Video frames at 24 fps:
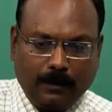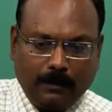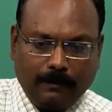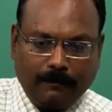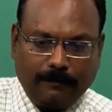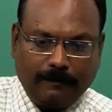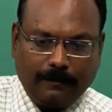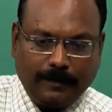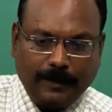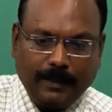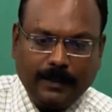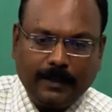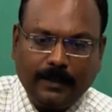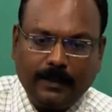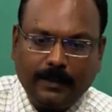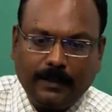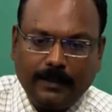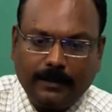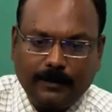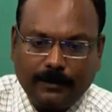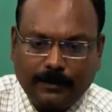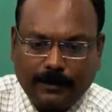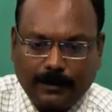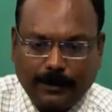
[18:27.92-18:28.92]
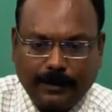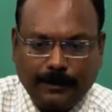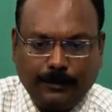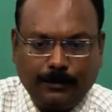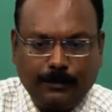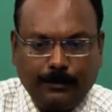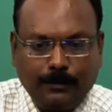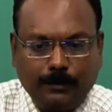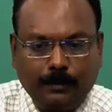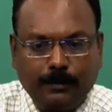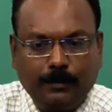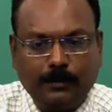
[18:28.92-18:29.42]
Now, finally, try
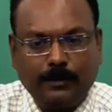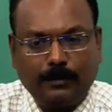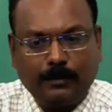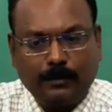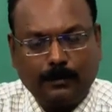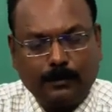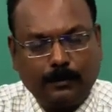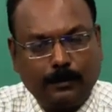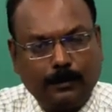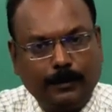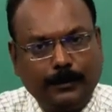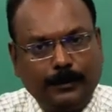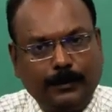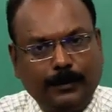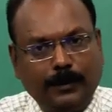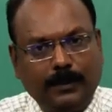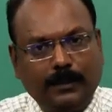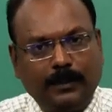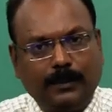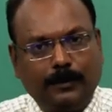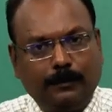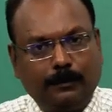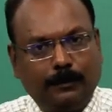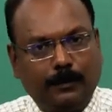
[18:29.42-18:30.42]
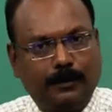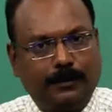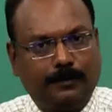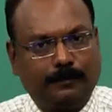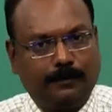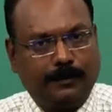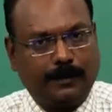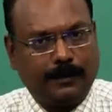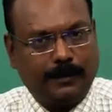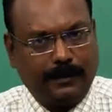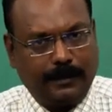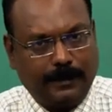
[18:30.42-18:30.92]
to choose a solution that works
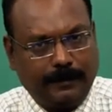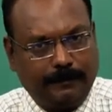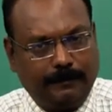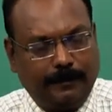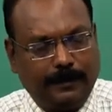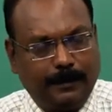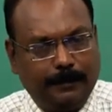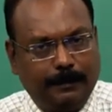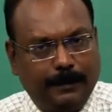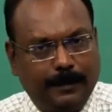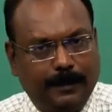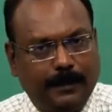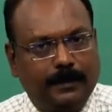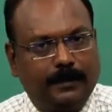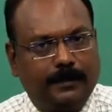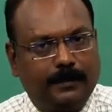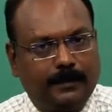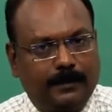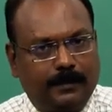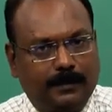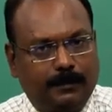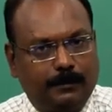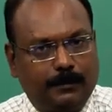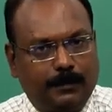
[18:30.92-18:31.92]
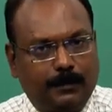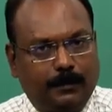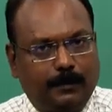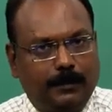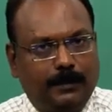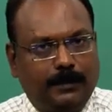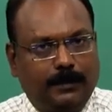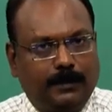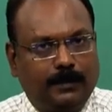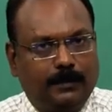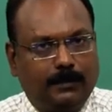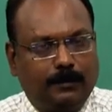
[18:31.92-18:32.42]
for everybody. Some
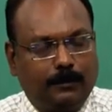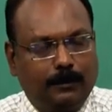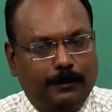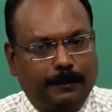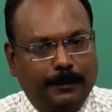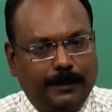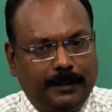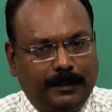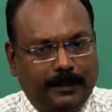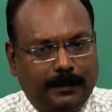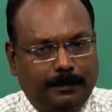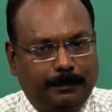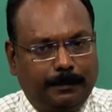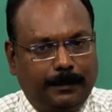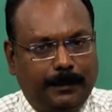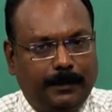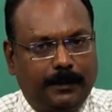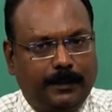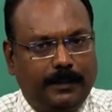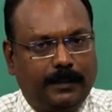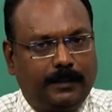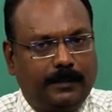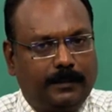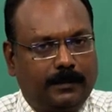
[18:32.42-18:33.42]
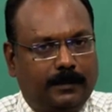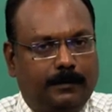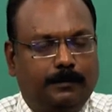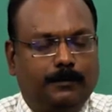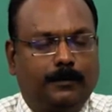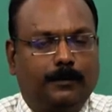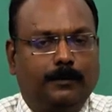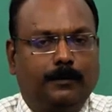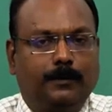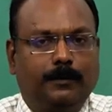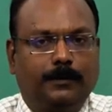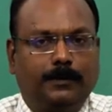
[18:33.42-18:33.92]
solutions could be temporary,
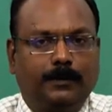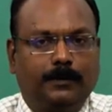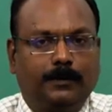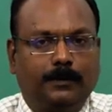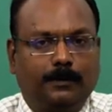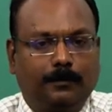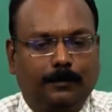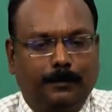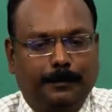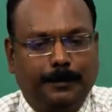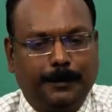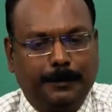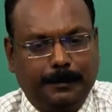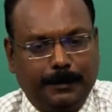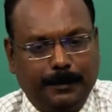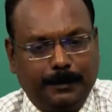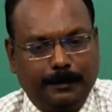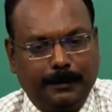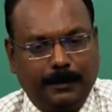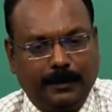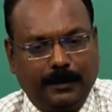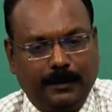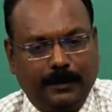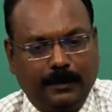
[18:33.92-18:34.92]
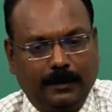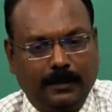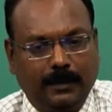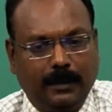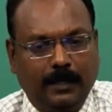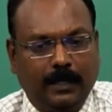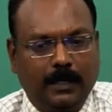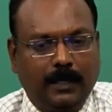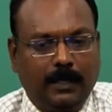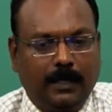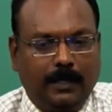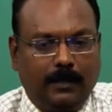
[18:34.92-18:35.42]
some solutions could be permanent.
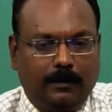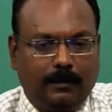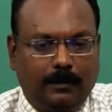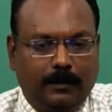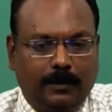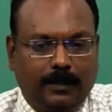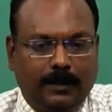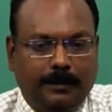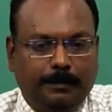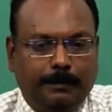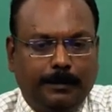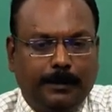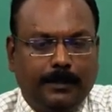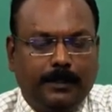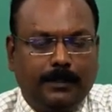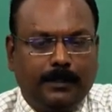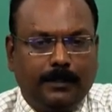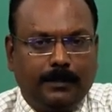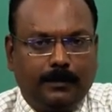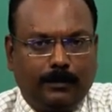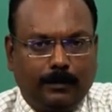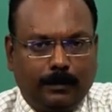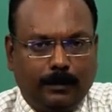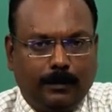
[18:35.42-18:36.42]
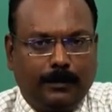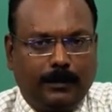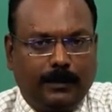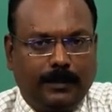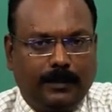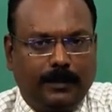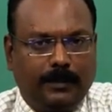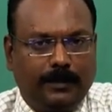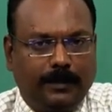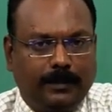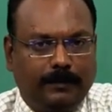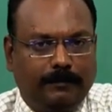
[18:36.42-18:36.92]
Now, temporary
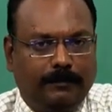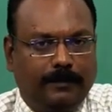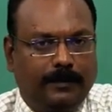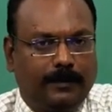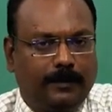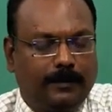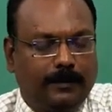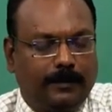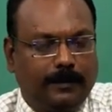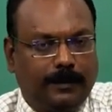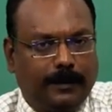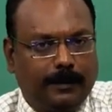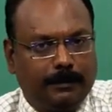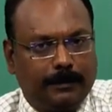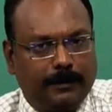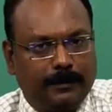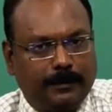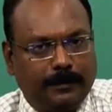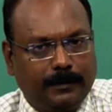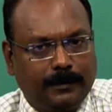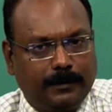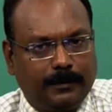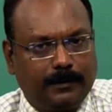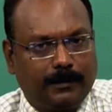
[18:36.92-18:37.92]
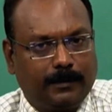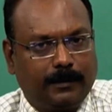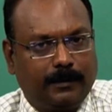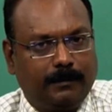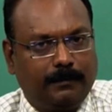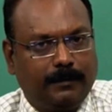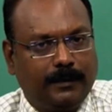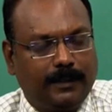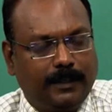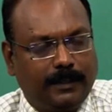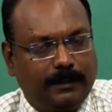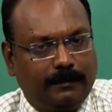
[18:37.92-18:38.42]
solution, if you are not able to
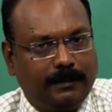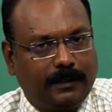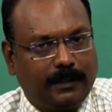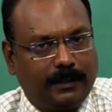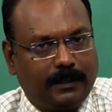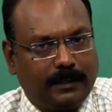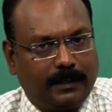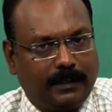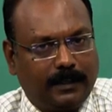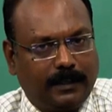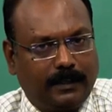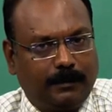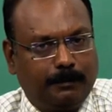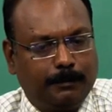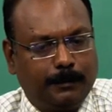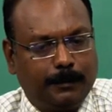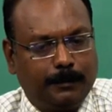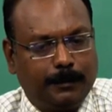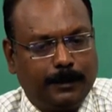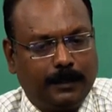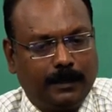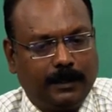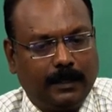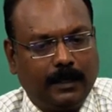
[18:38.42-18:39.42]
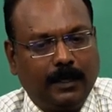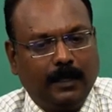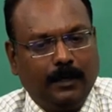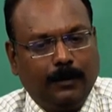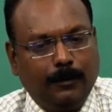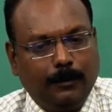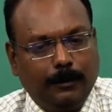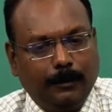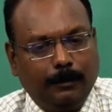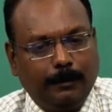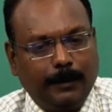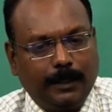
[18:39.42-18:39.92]
resolve it even at that moment,
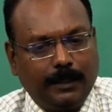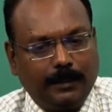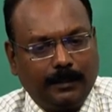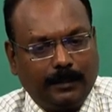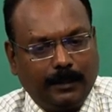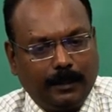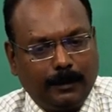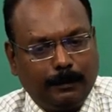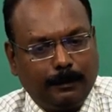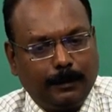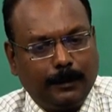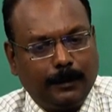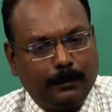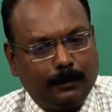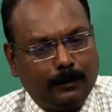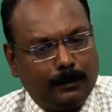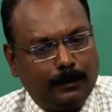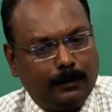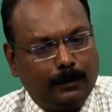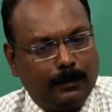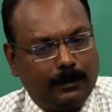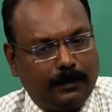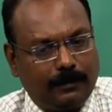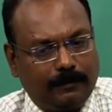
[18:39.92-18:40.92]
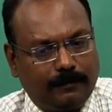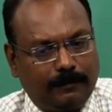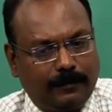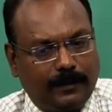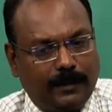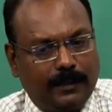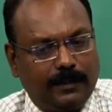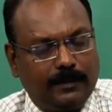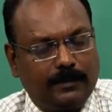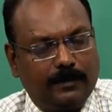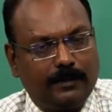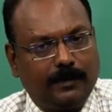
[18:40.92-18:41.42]
you make Shilpa go to her
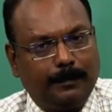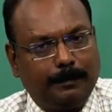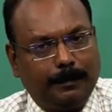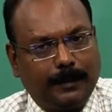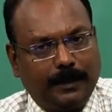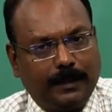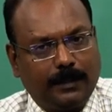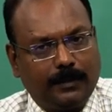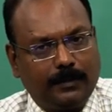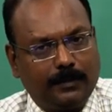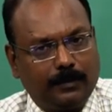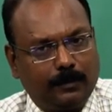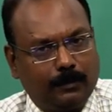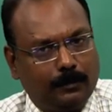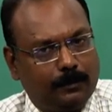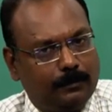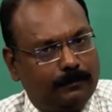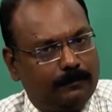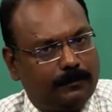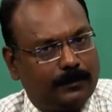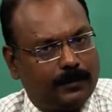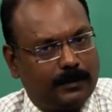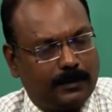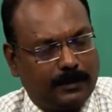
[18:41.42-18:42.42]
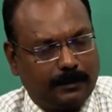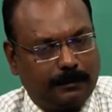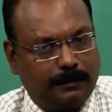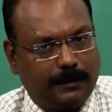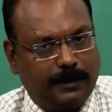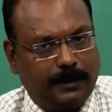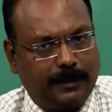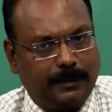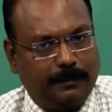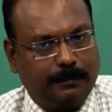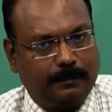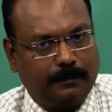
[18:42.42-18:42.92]
friends or parents home for some
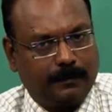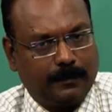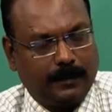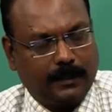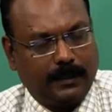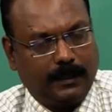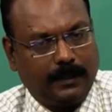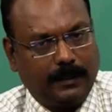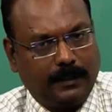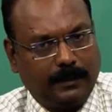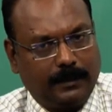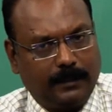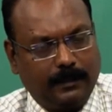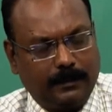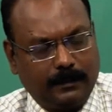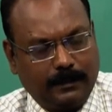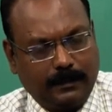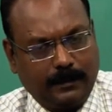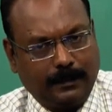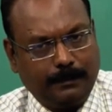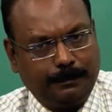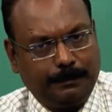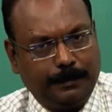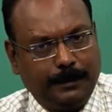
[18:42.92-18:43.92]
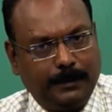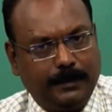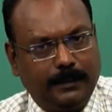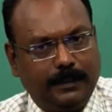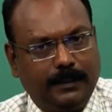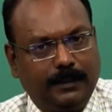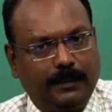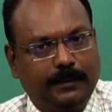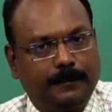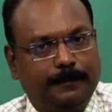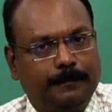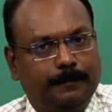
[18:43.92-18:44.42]
time, like
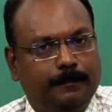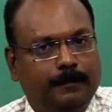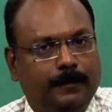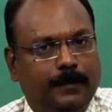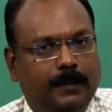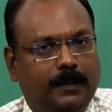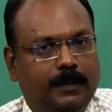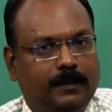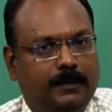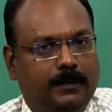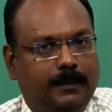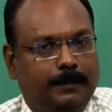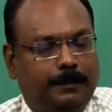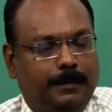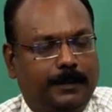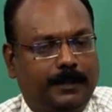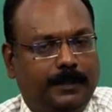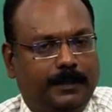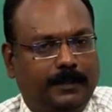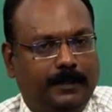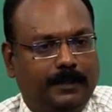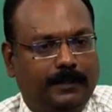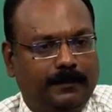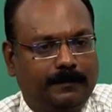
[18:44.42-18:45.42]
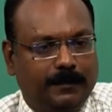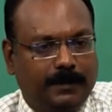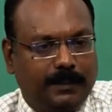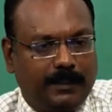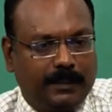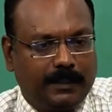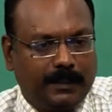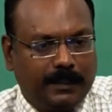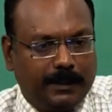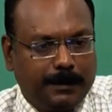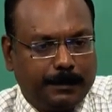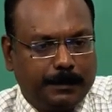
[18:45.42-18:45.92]
temporary separation. If
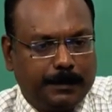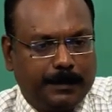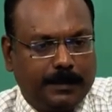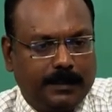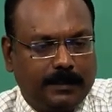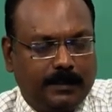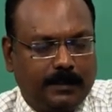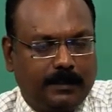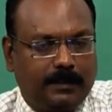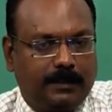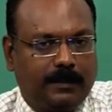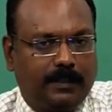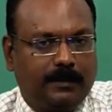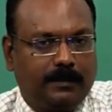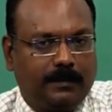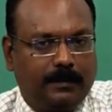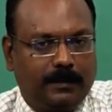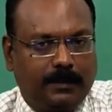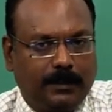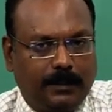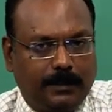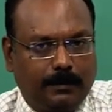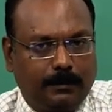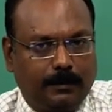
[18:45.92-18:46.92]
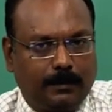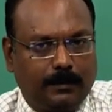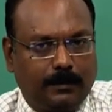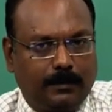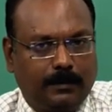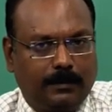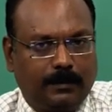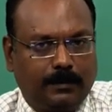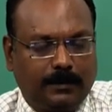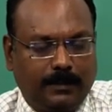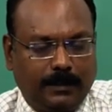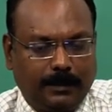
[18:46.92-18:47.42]
she keeps insisting on
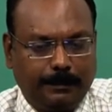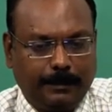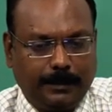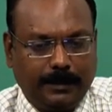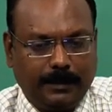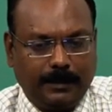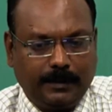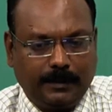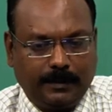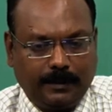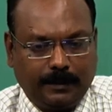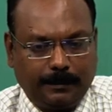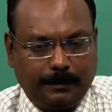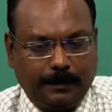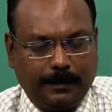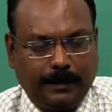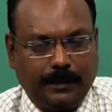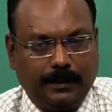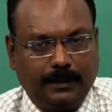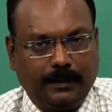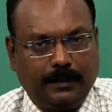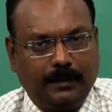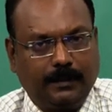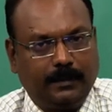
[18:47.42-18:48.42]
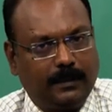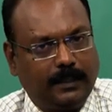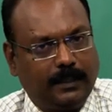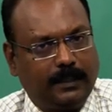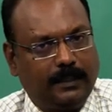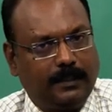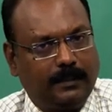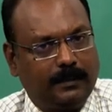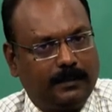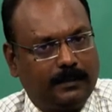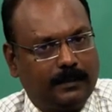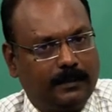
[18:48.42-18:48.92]
divorce, temporary separation,
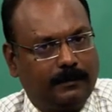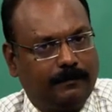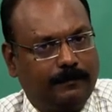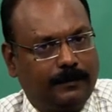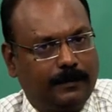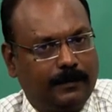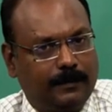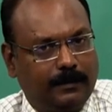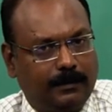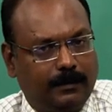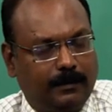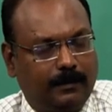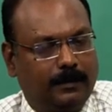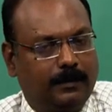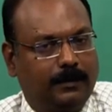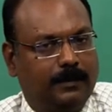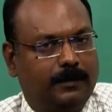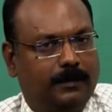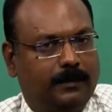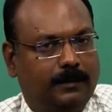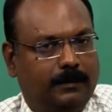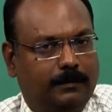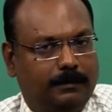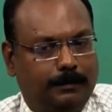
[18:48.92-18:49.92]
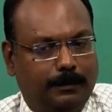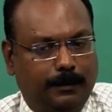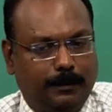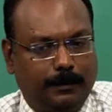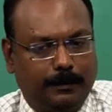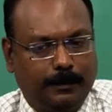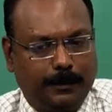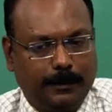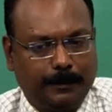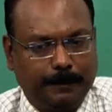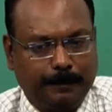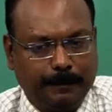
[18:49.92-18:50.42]
that itself will solve the
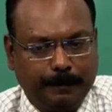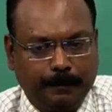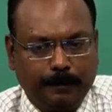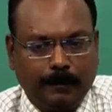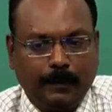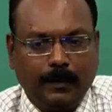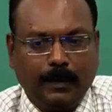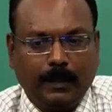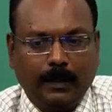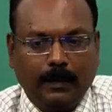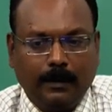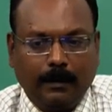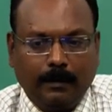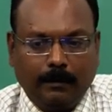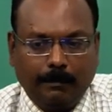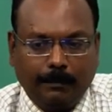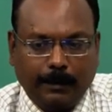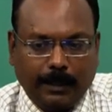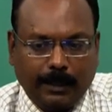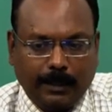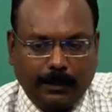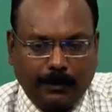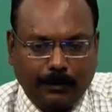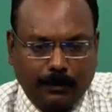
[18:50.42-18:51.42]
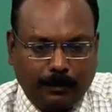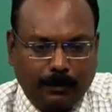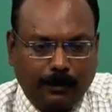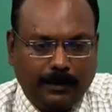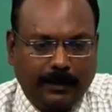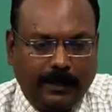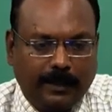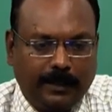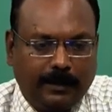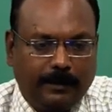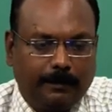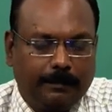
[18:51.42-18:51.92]
problem. Make
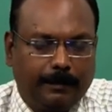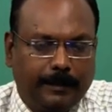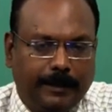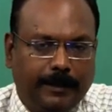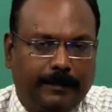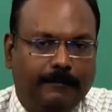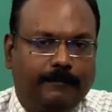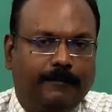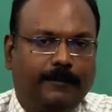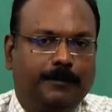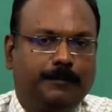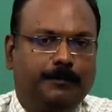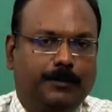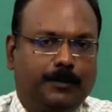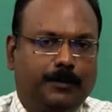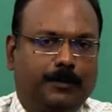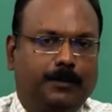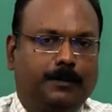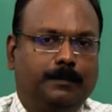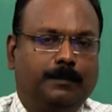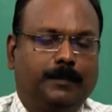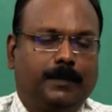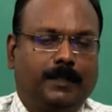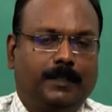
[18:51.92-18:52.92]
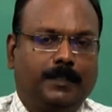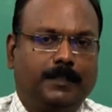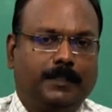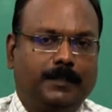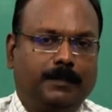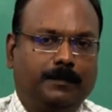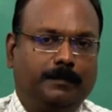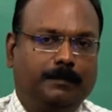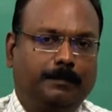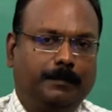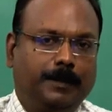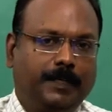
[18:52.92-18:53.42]
Kishore take a break from job and
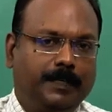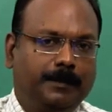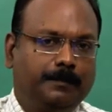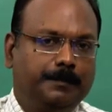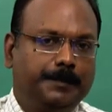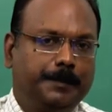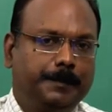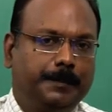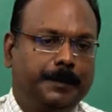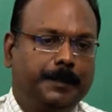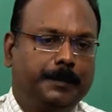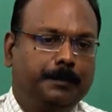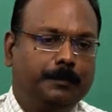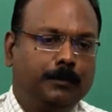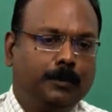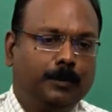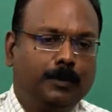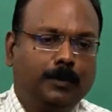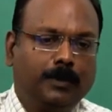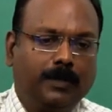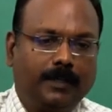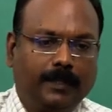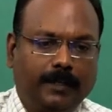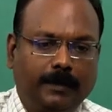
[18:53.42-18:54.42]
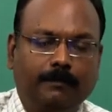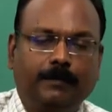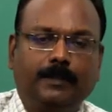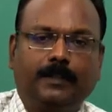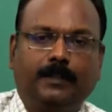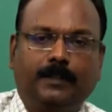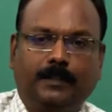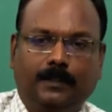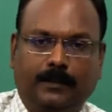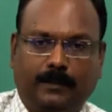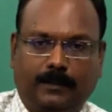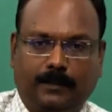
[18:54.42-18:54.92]
make him spend more time
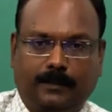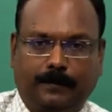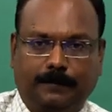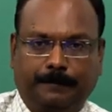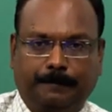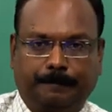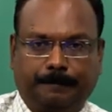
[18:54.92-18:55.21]
with her.